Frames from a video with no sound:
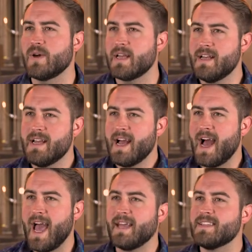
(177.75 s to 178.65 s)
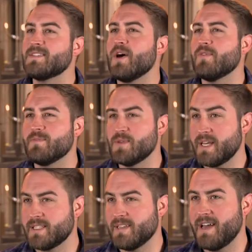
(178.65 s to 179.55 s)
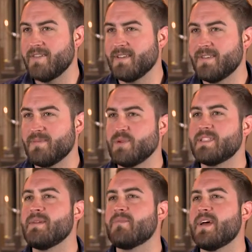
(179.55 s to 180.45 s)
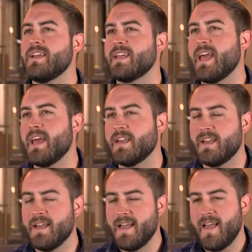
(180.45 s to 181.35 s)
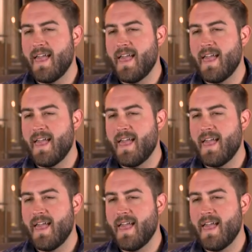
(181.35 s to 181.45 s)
So I had this note from 2011, put St. Bread in a can.